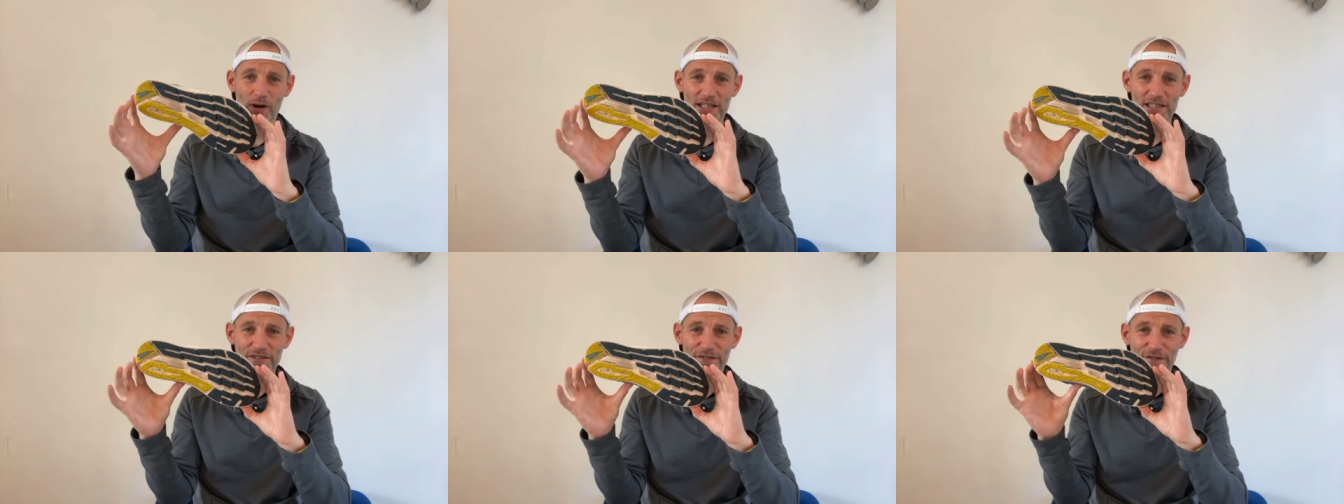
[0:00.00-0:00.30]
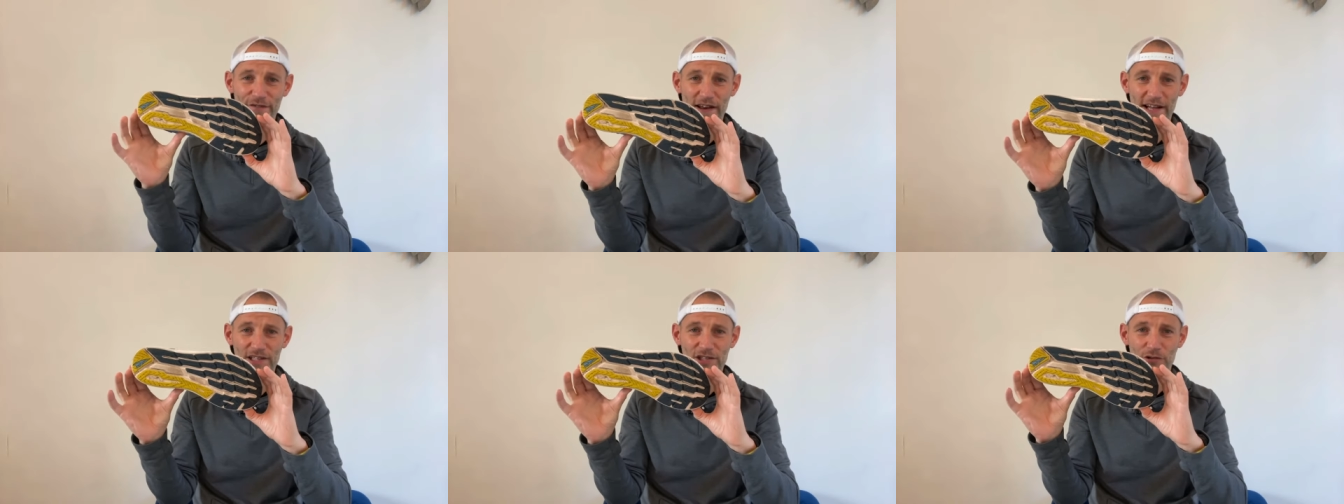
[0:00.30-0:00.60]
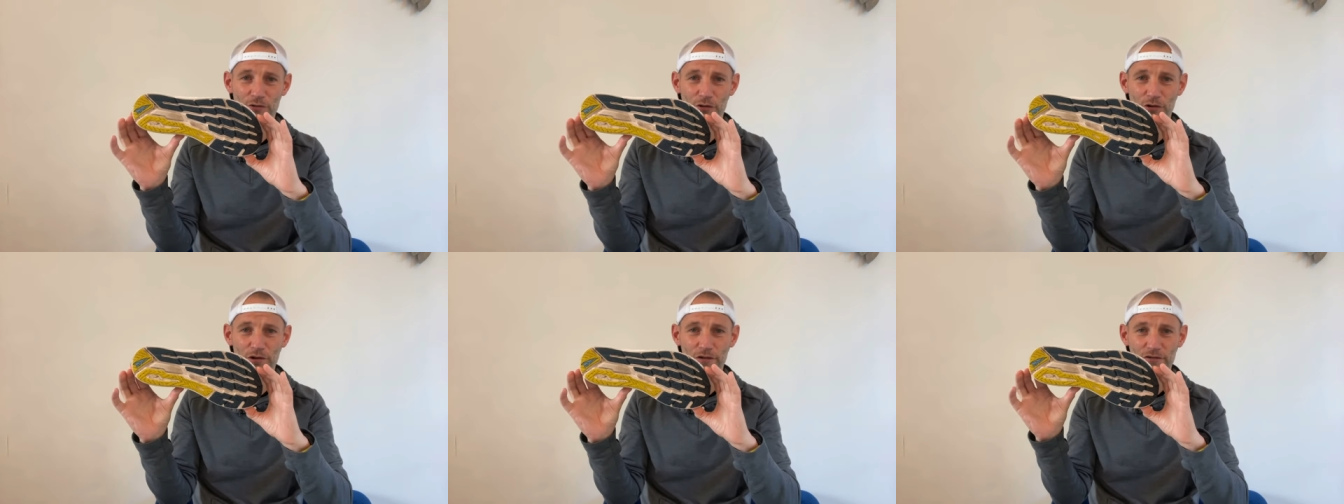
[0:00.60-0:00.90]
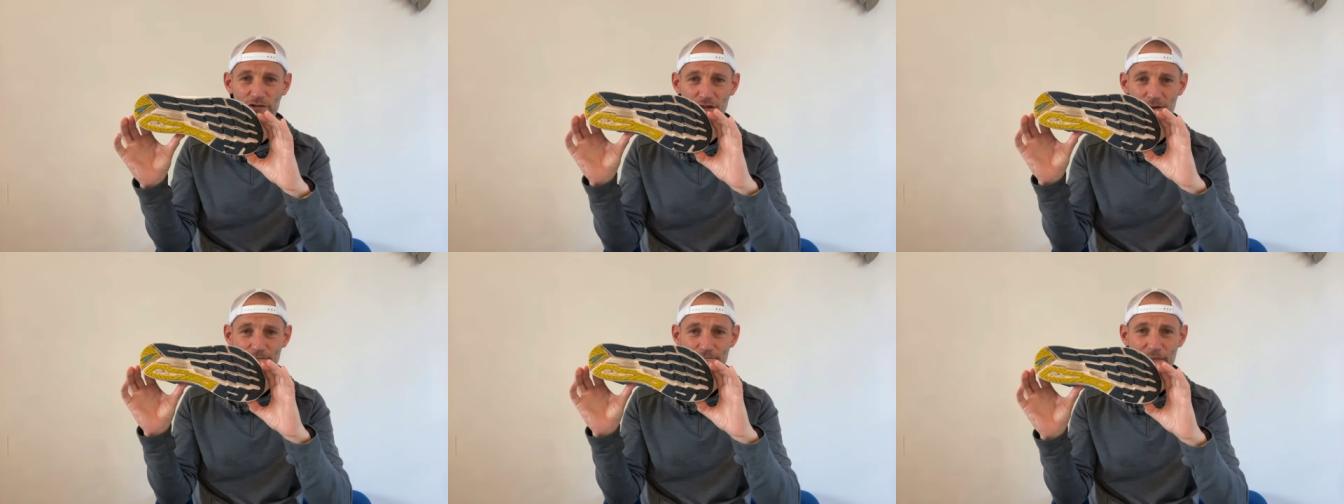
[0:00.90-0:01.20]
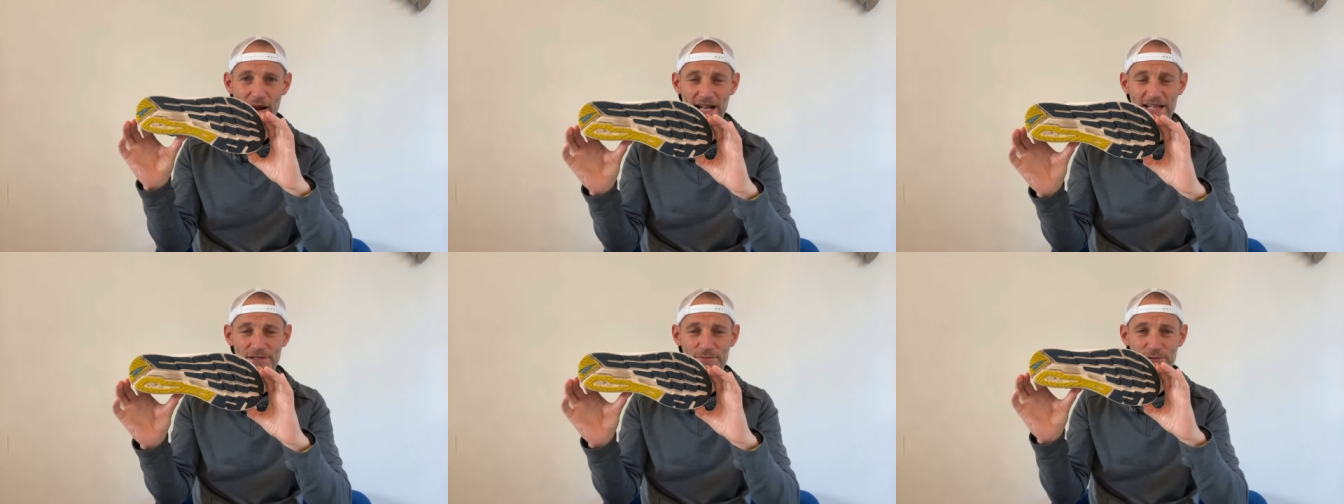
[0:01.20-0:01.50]
has flex grooves that
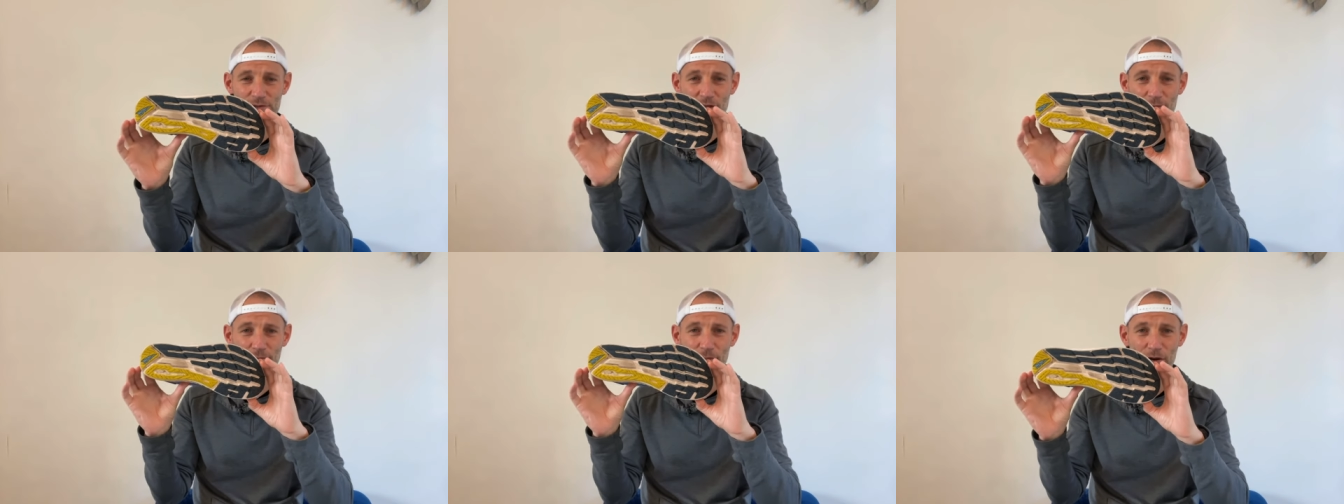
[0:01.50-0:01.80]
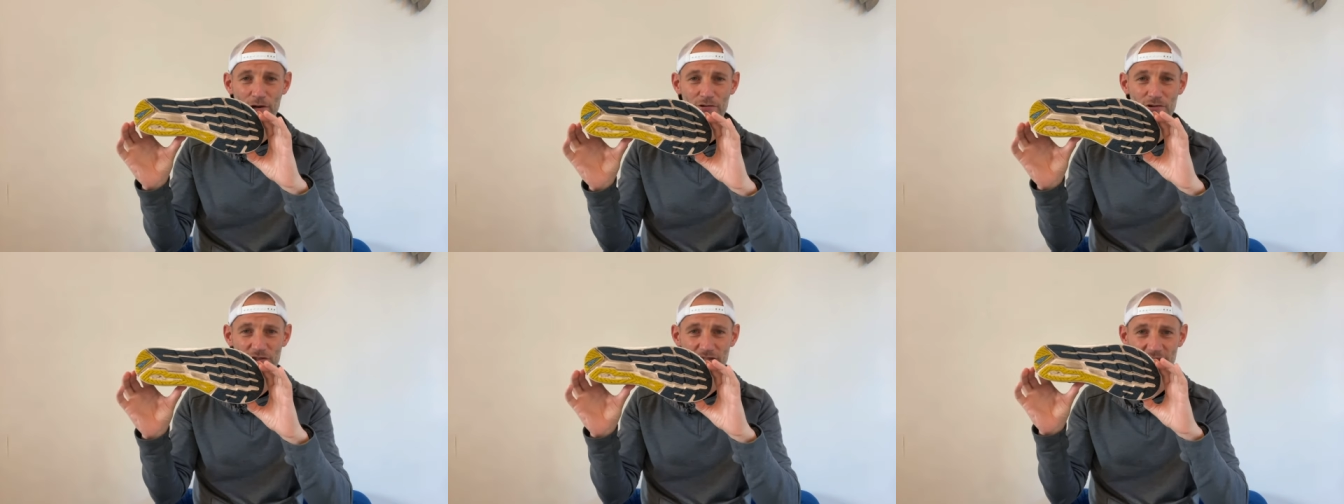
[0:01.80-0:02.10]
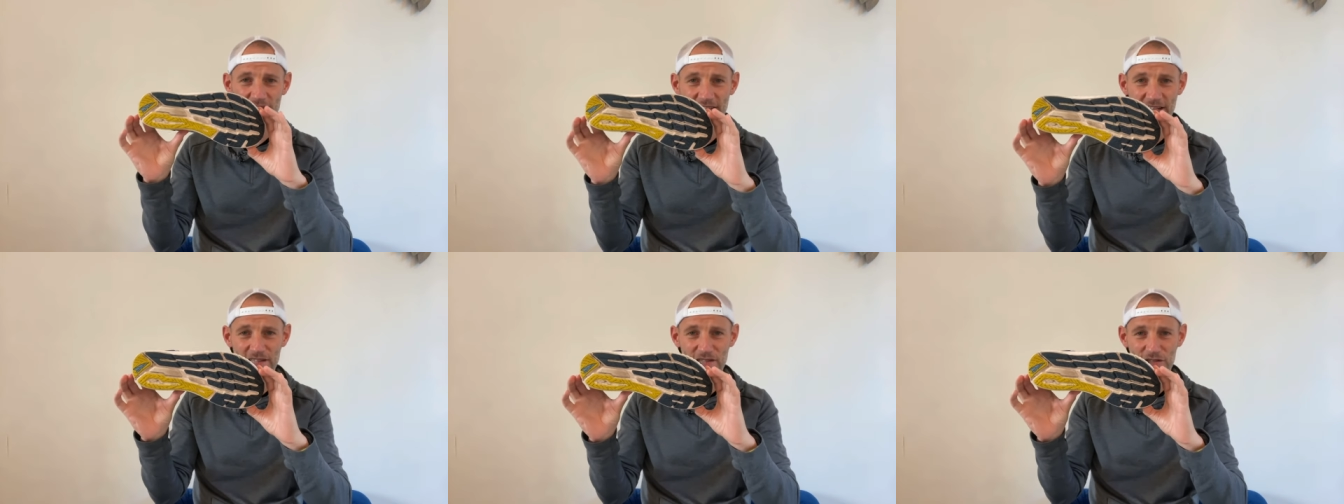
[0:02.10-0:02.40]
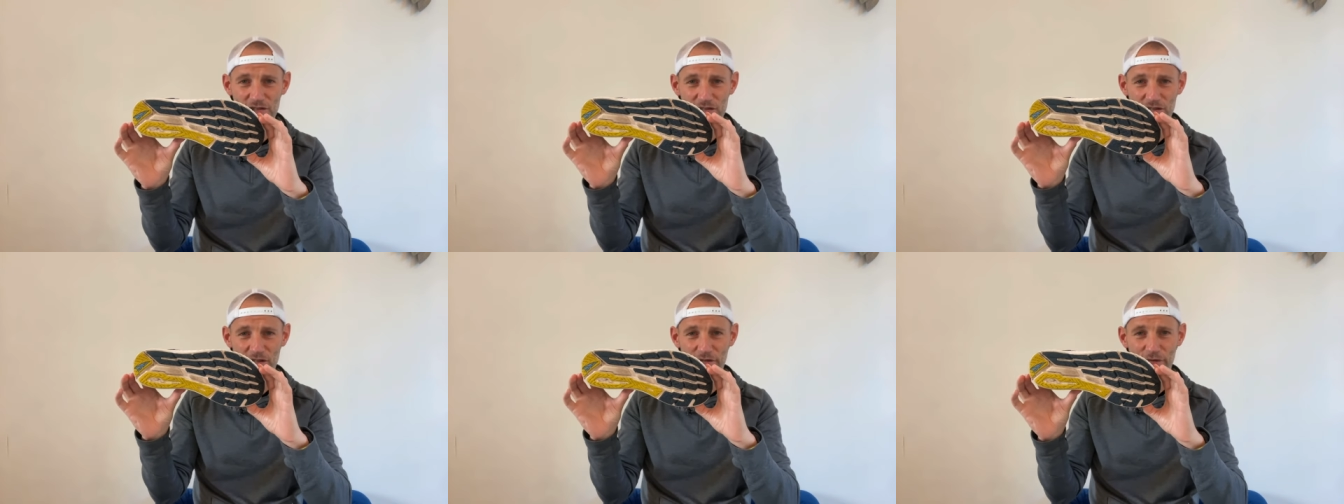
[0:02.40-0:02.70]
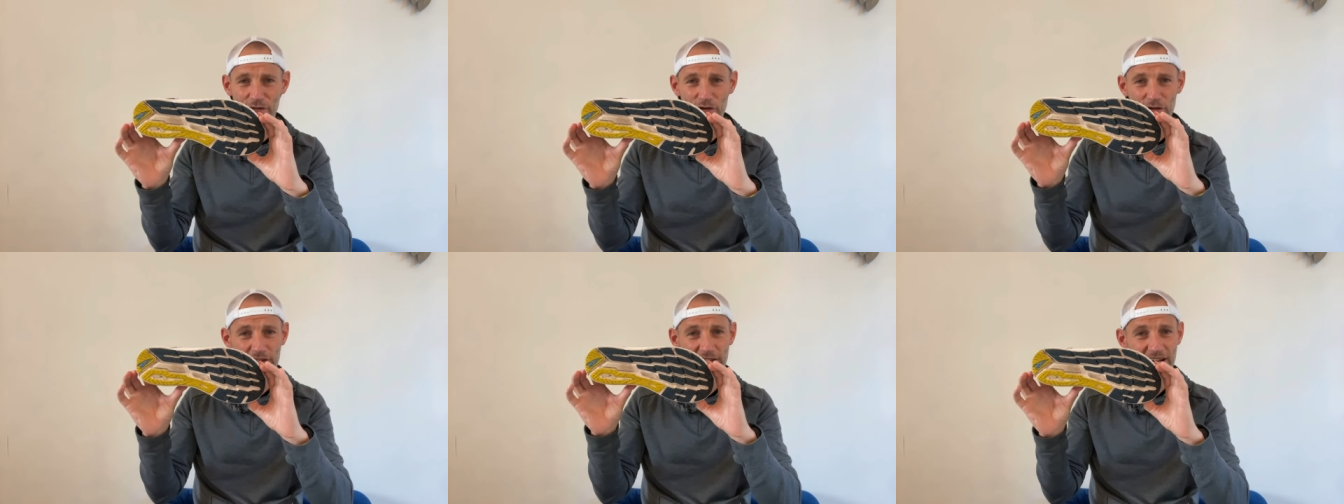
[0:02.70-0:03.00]
maps the bones and the tendons of the
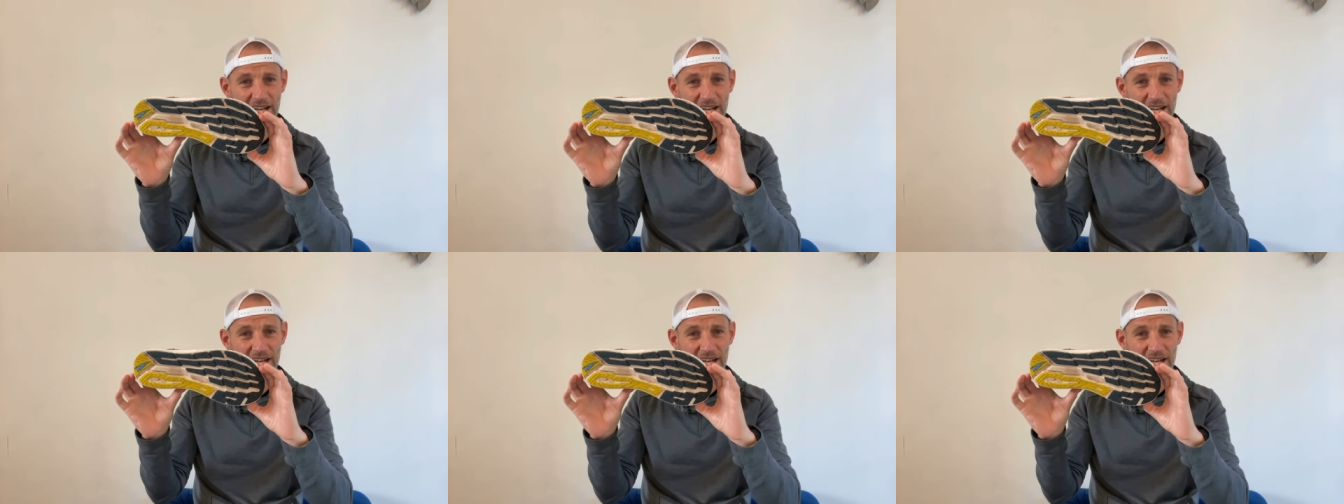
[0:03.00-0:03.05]
foot.